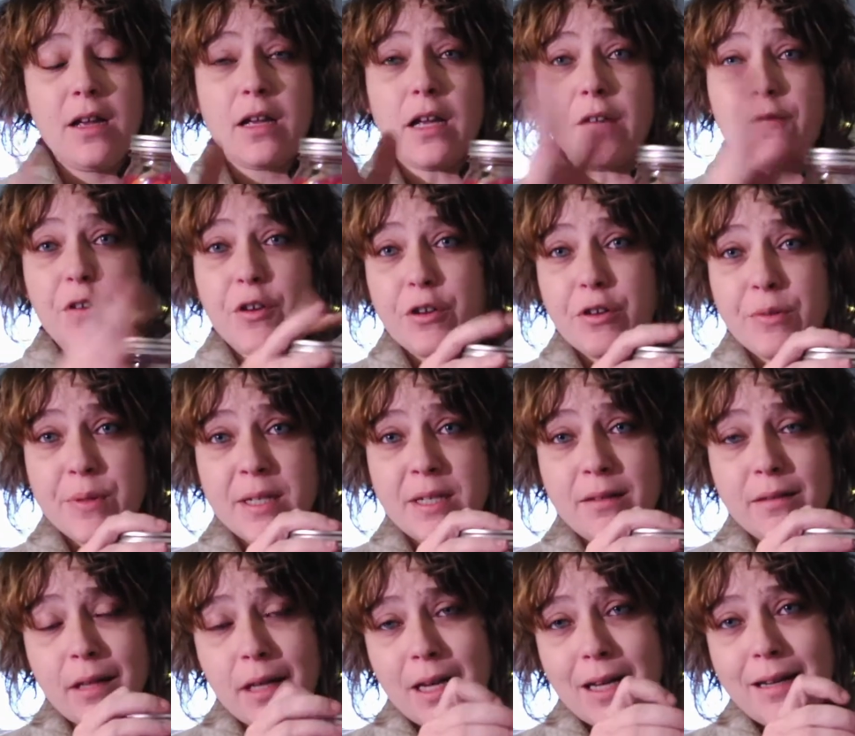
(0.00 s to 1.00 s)
you're using a
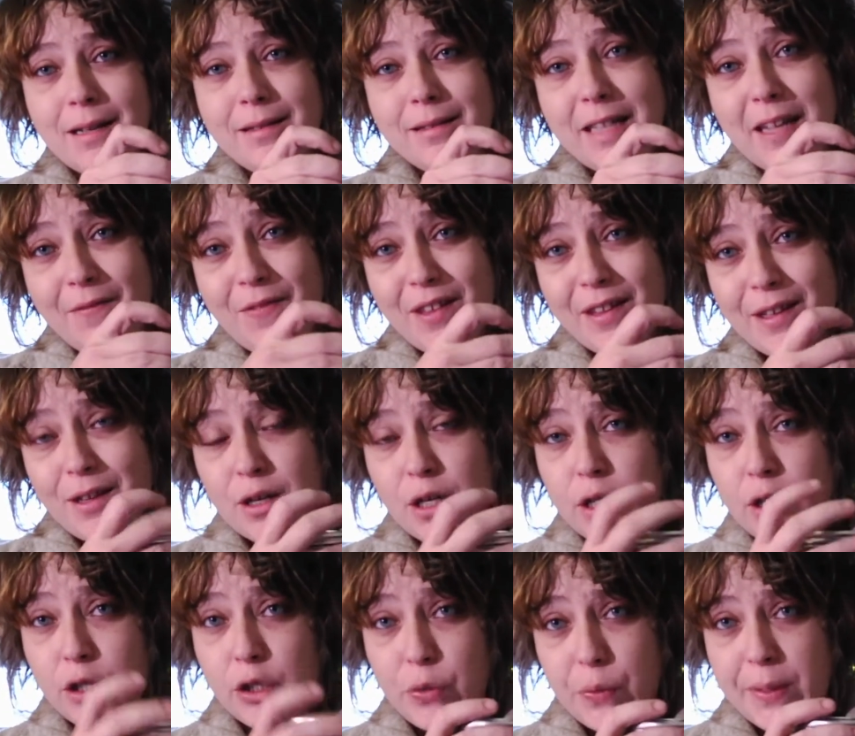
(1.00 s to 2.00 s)
lid, leave the lid on
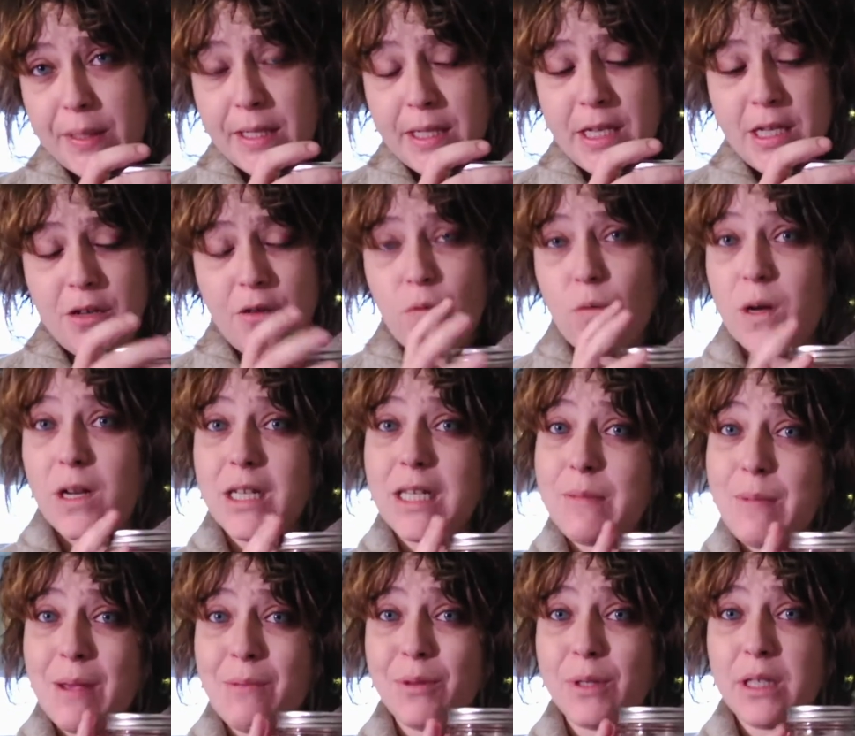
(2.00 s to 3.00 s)
loosely. You want it to be
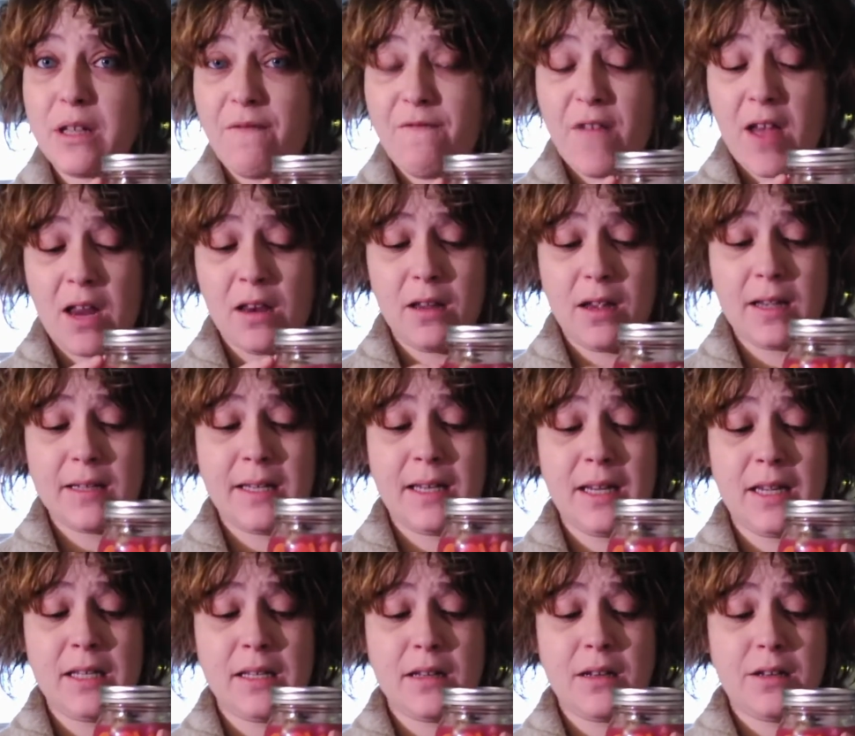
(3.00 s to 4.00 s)
able to vent because it is
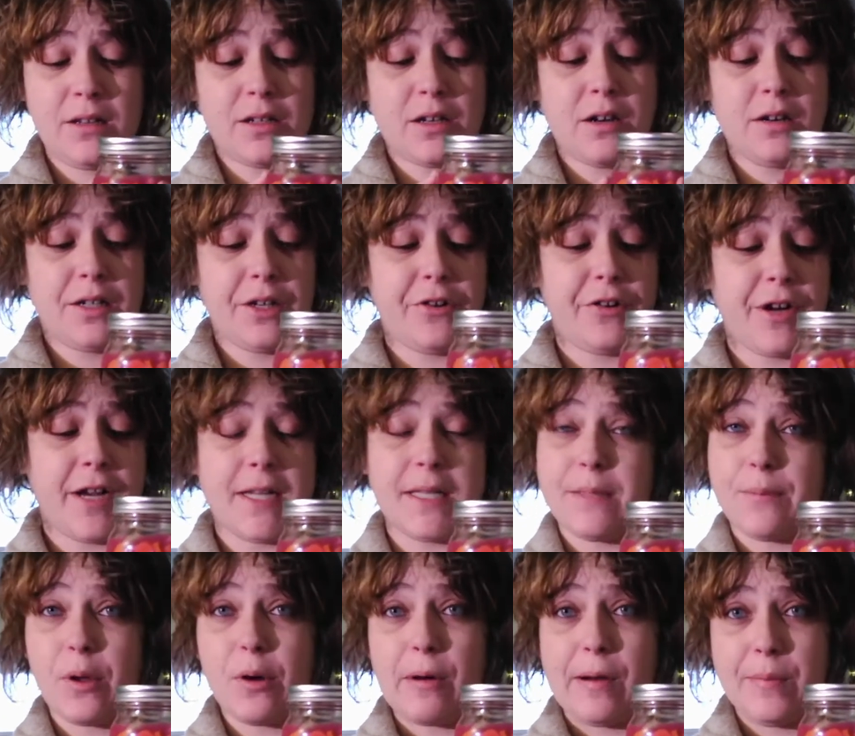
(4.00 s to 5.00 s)
going to start to create some
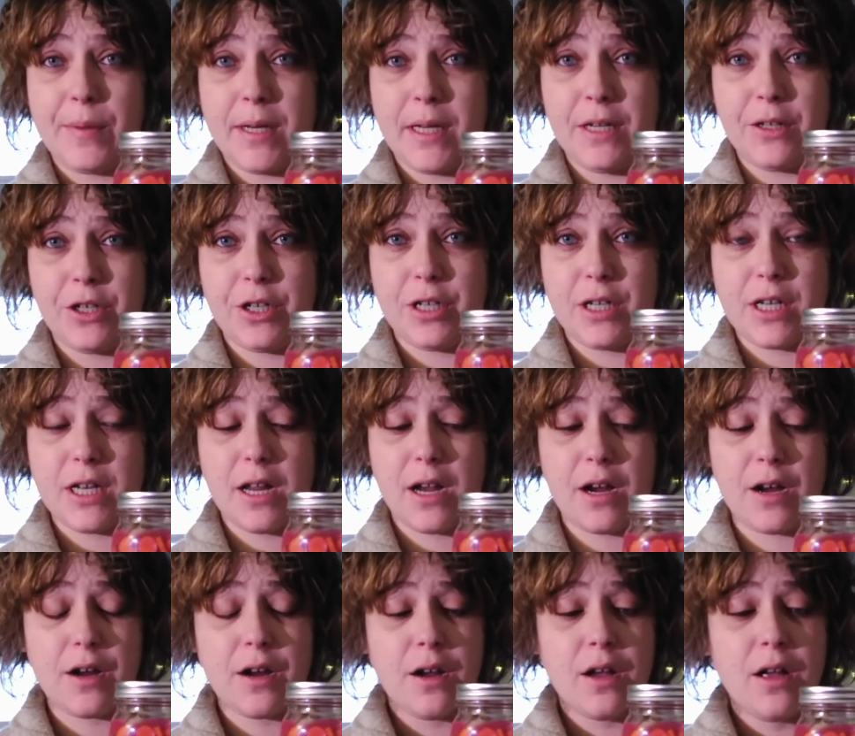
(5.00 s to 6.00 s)
carbonation in there.
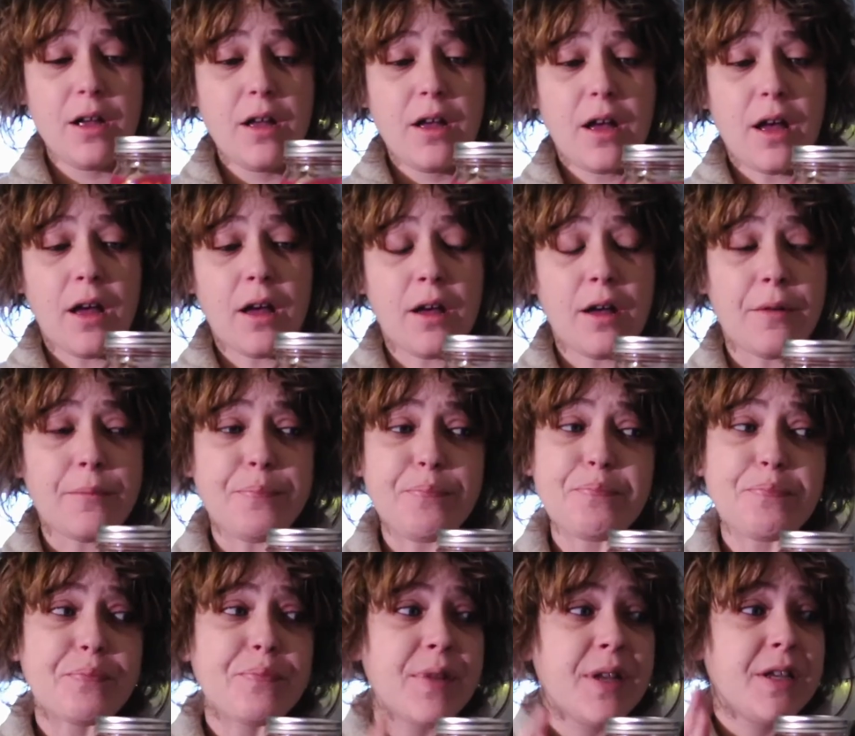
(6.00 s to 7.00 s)

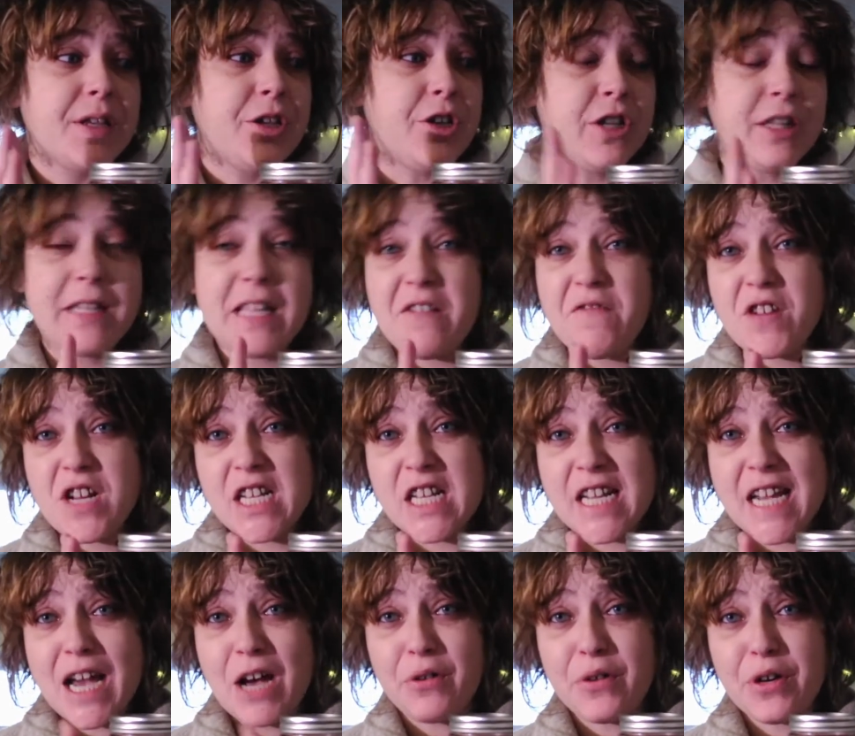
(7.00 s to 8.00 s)
You can leave it on the
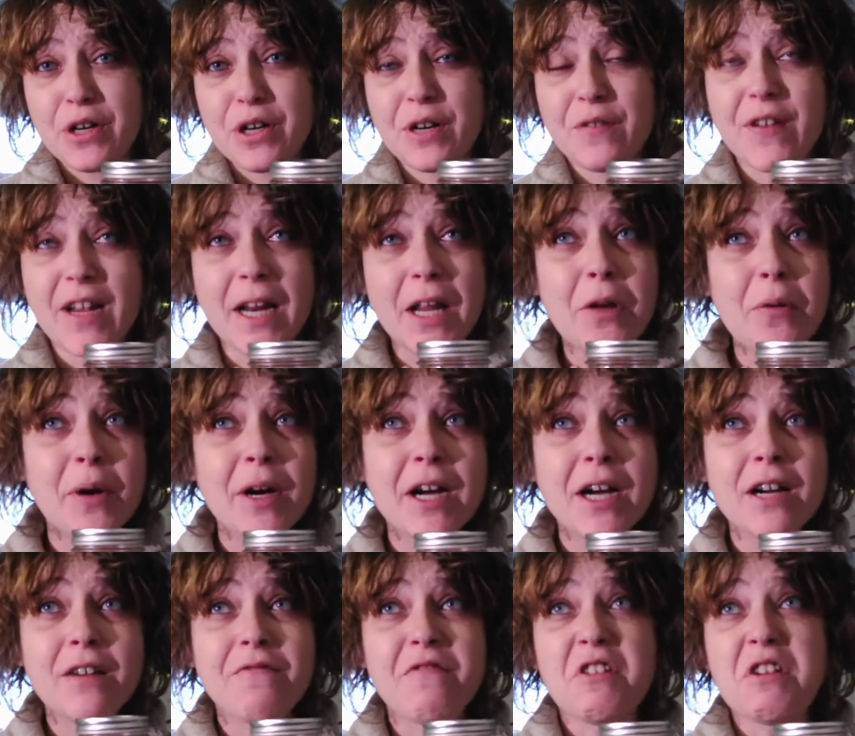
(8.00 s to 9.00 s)
counter anywhere
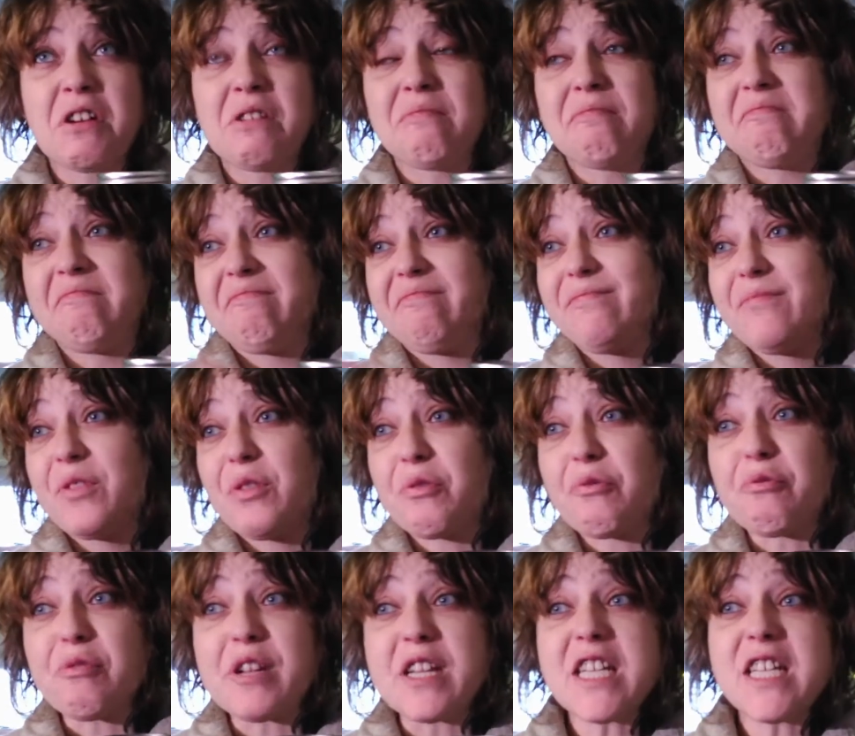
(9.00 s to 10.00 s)
from
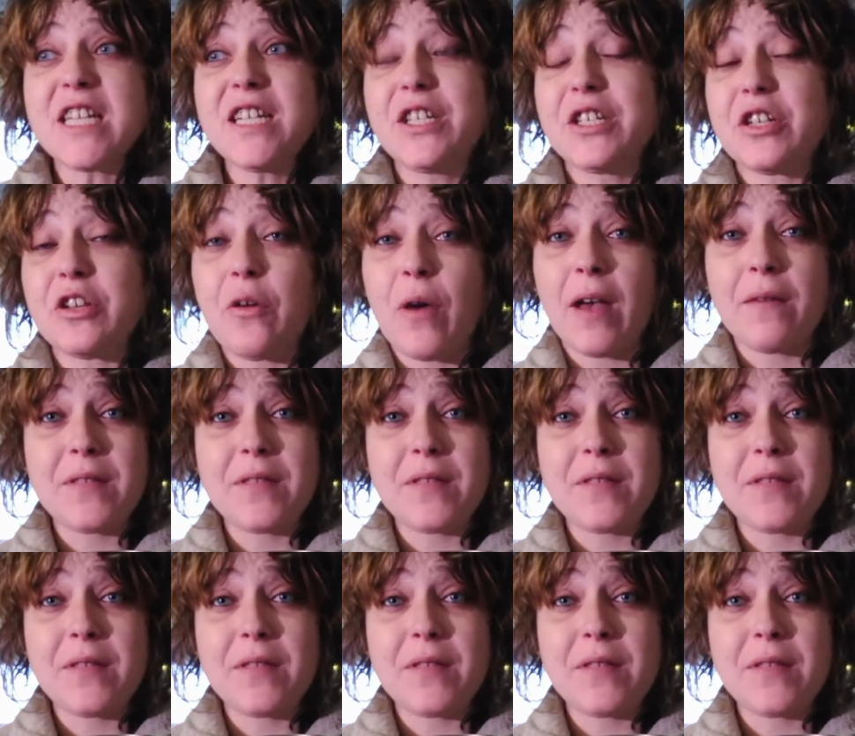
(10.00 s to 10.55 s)
3 to, I've seen